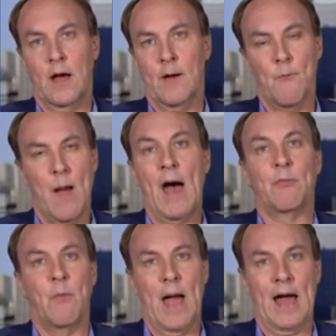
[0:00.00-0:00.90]

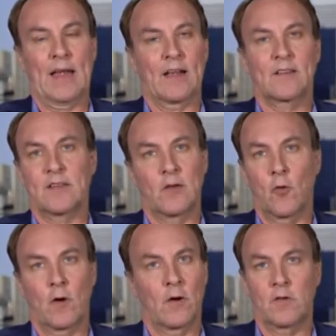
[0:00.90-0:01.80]
mathematics in
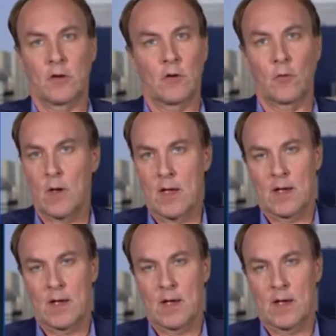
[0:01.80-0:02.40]
order to